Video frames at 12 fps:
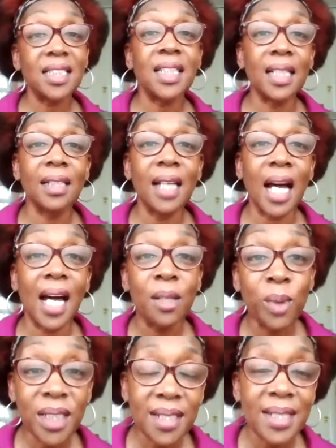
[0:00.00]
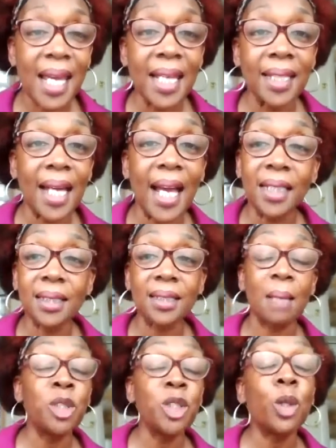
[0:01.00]
thing I would say, and
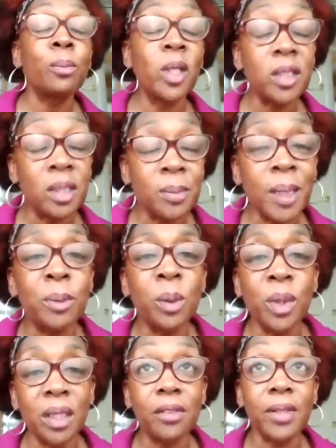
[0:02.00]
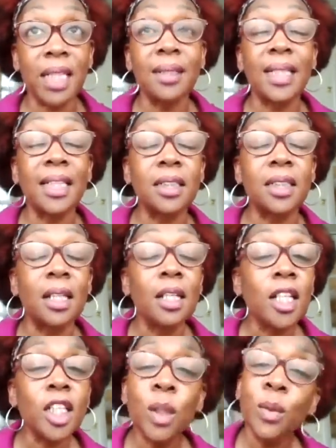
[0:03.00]
I'm sure most people will agree, that
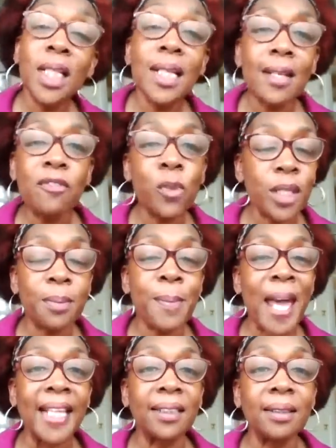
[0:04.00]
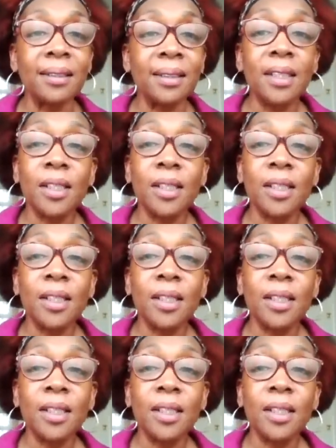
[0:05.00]
you live with pain,